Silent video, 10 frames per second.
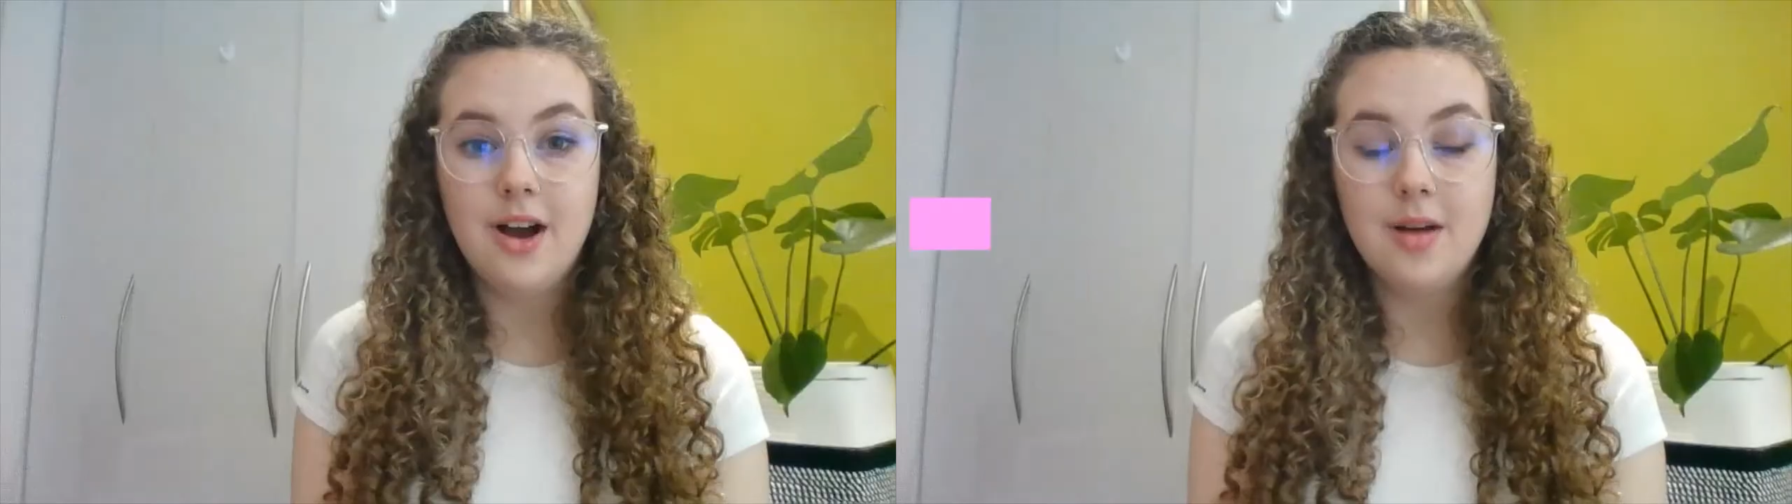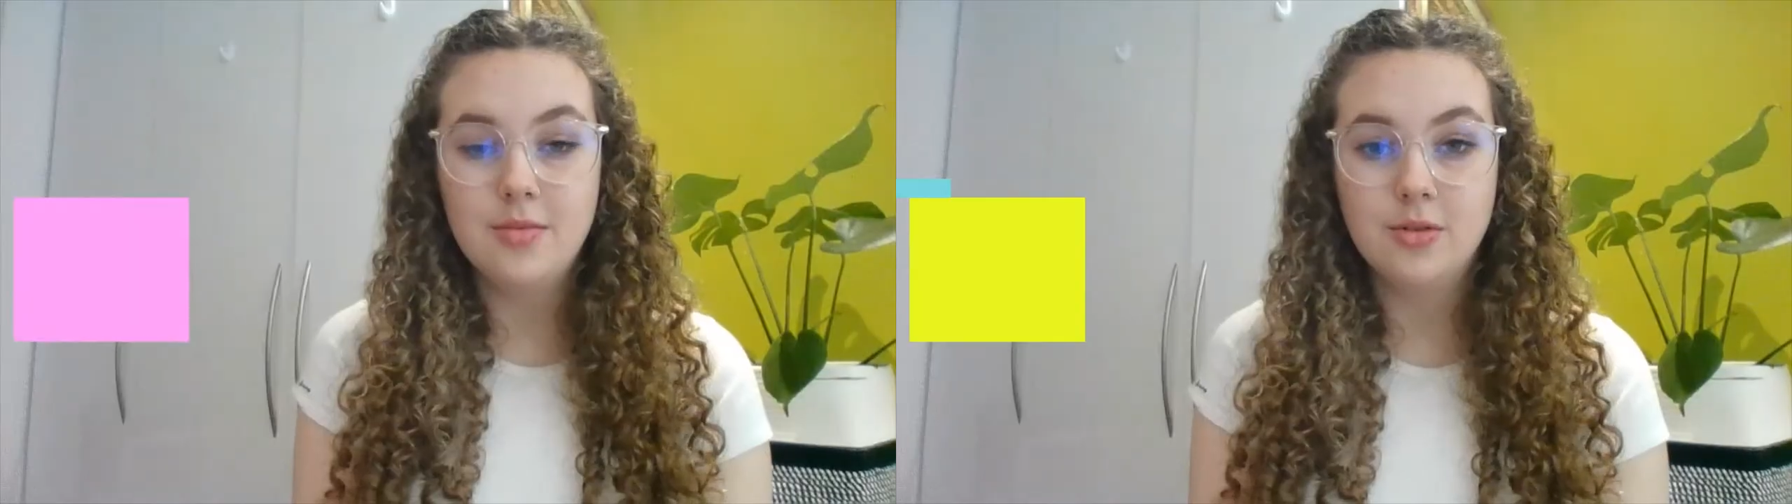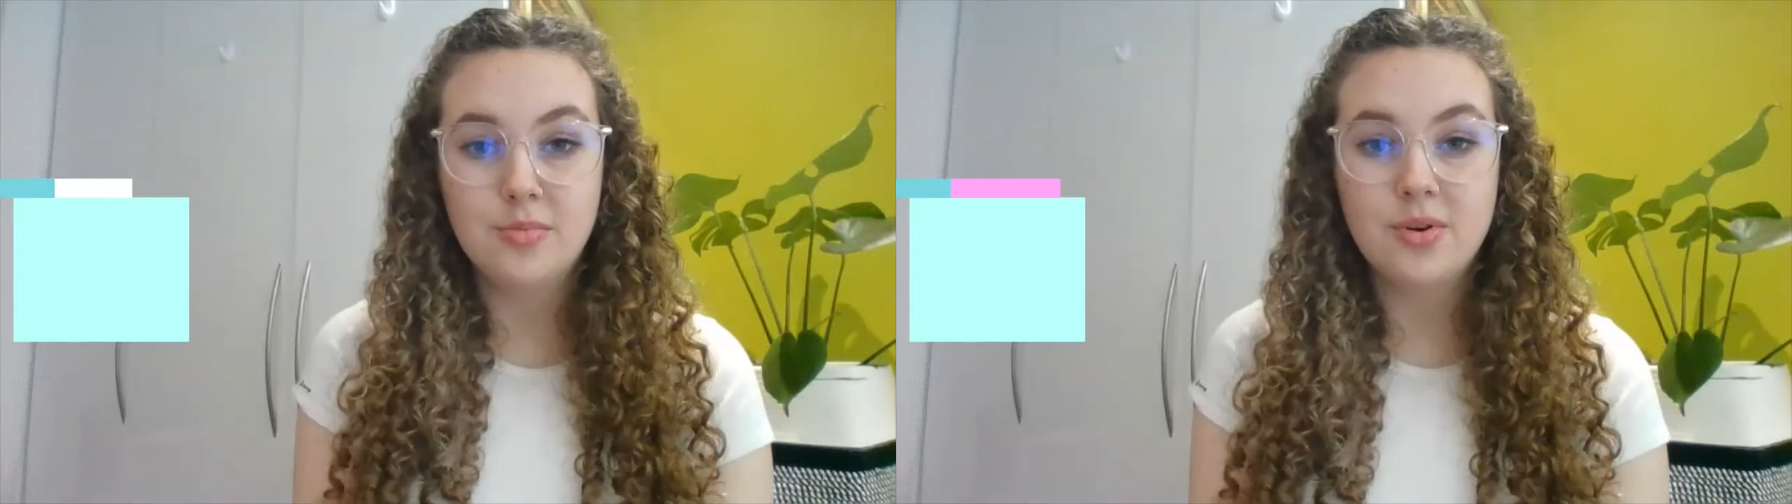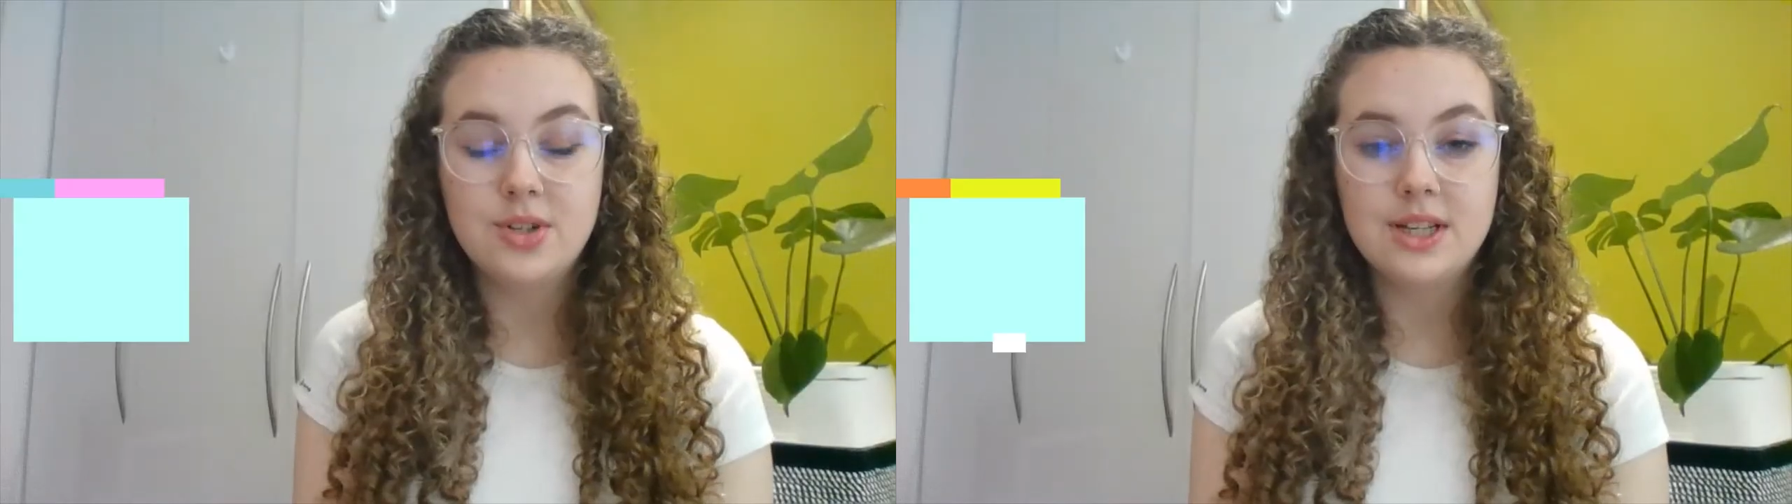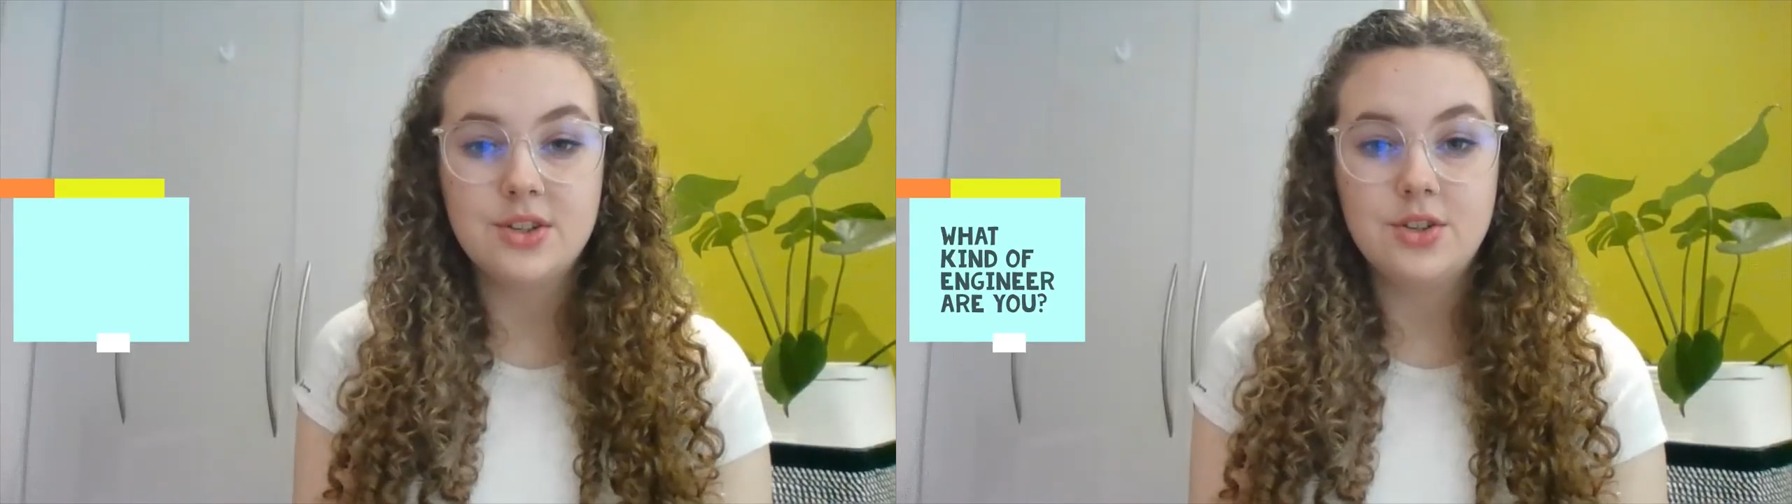I'm a
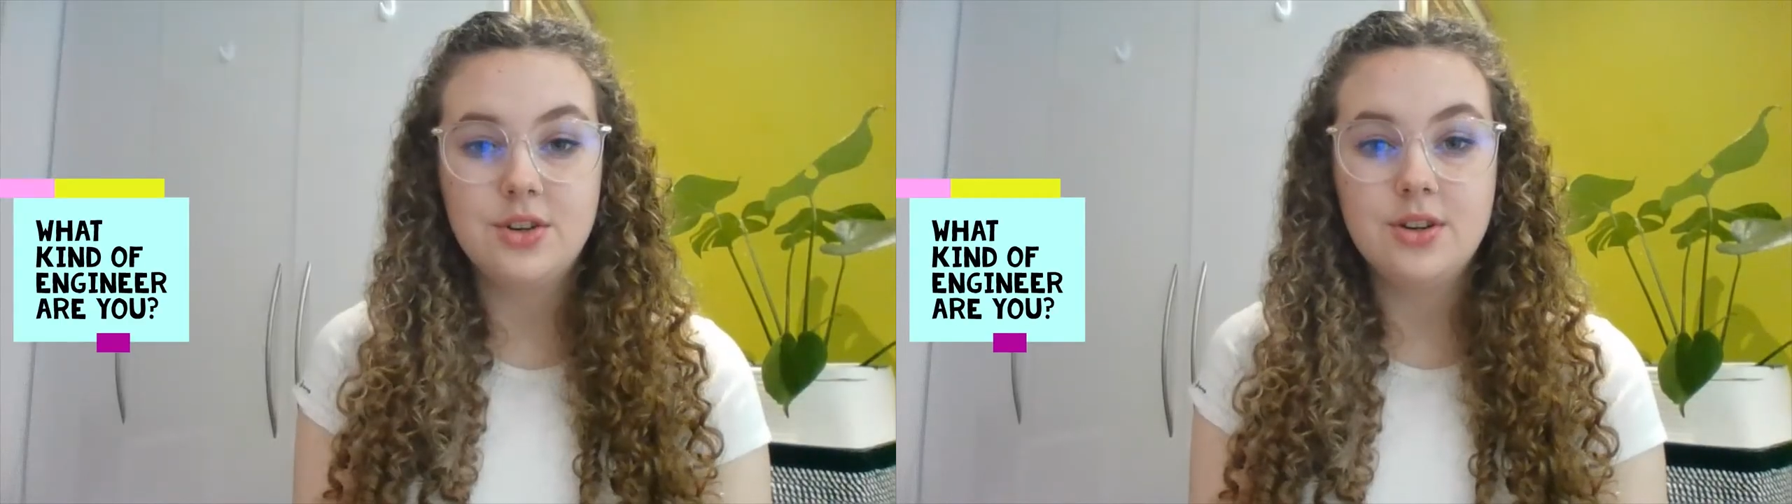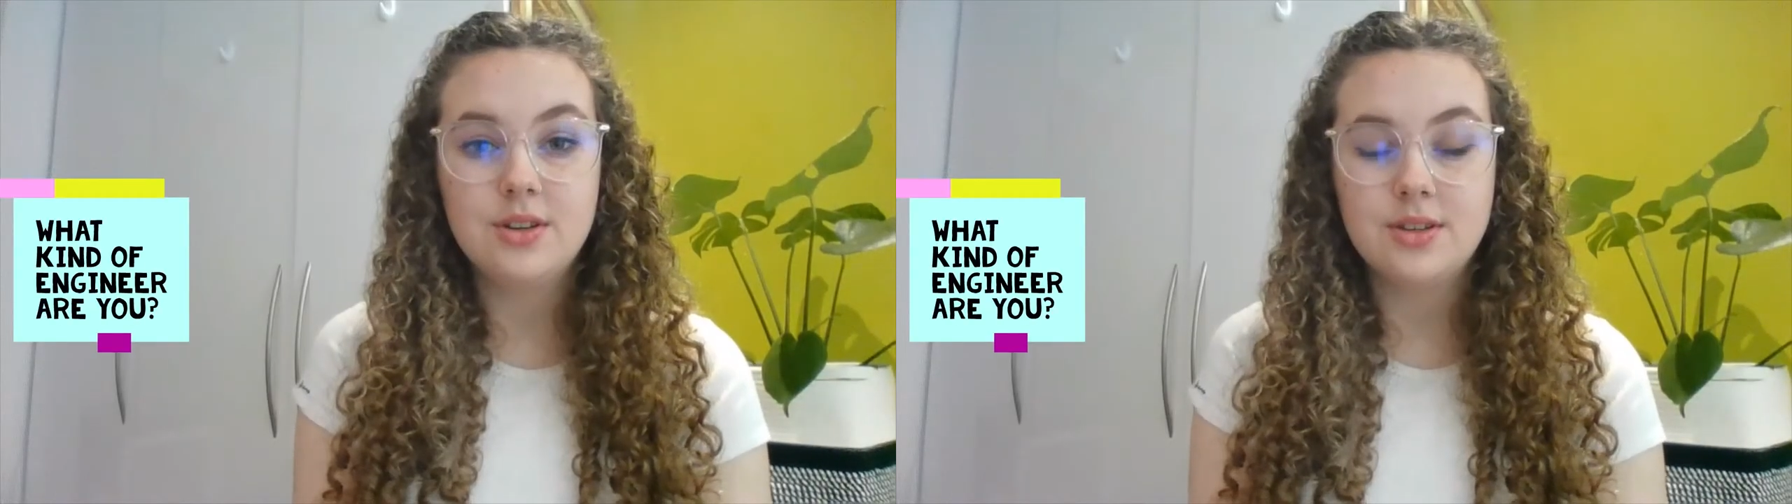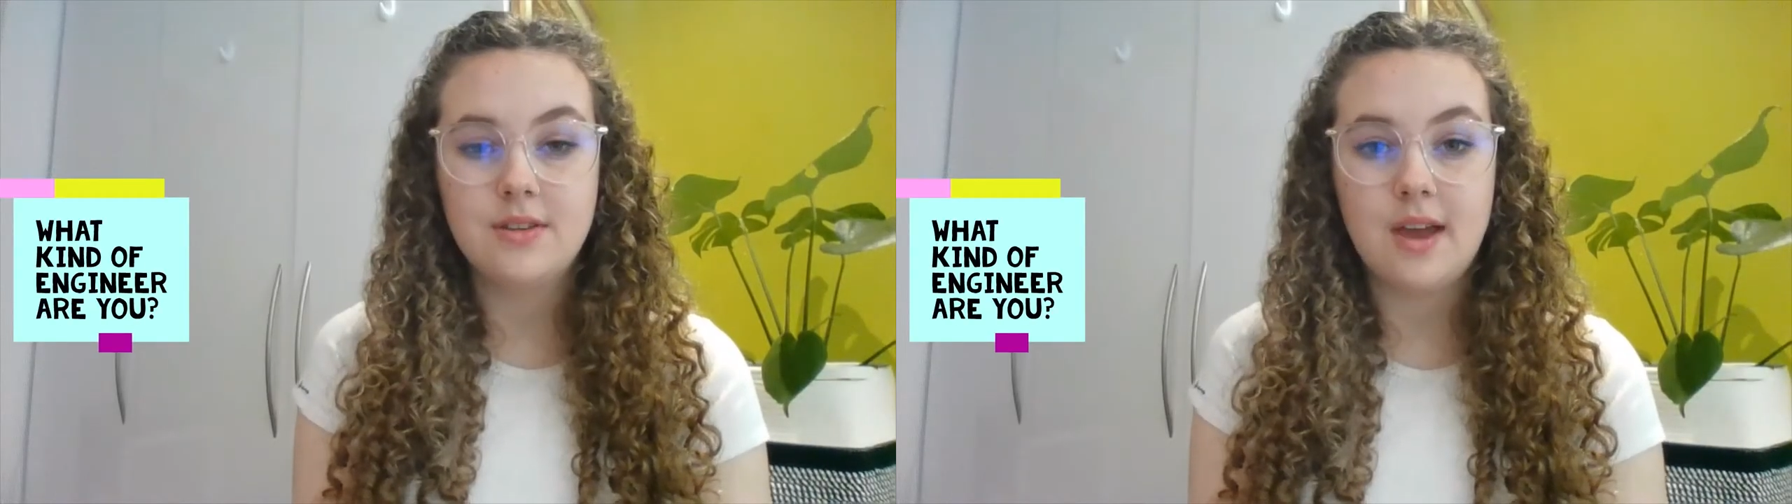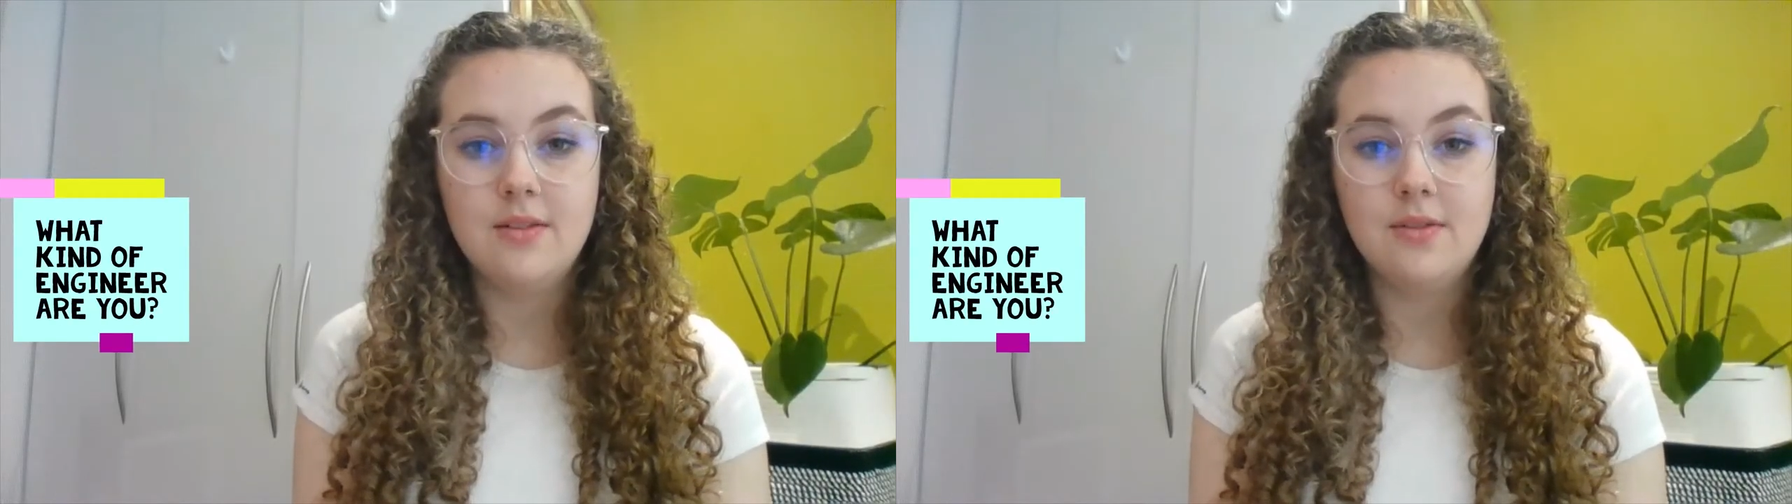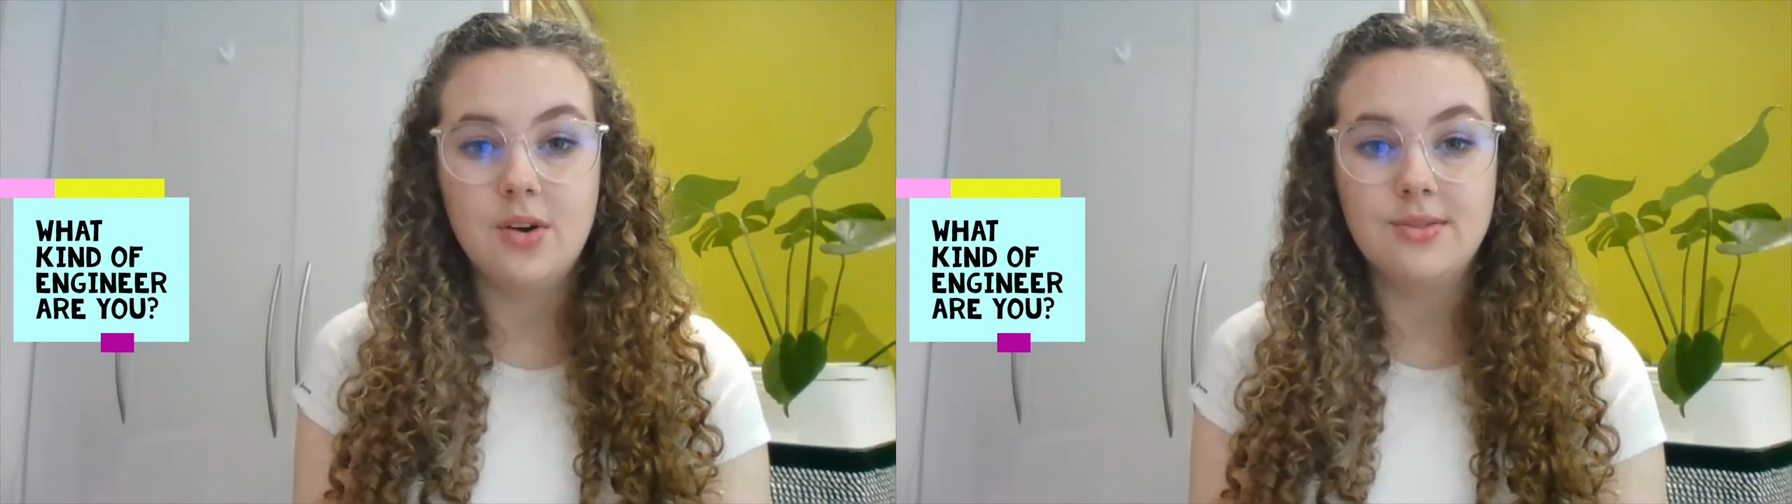robotics student so
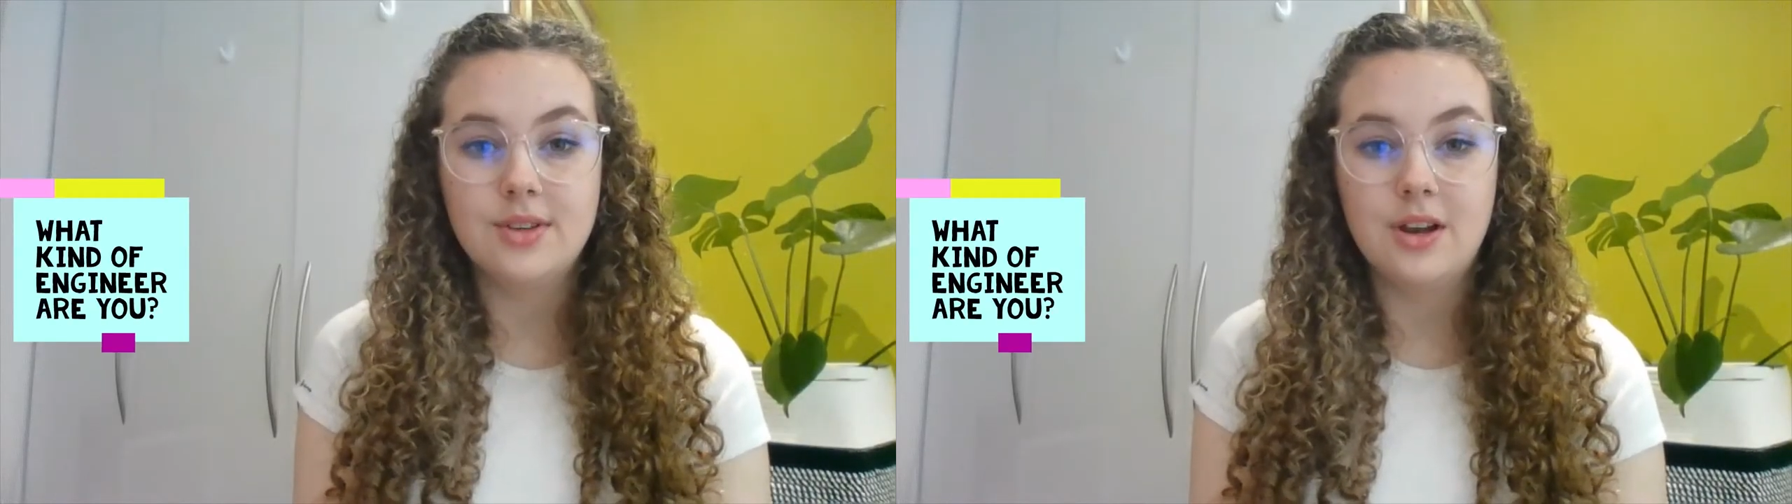that involves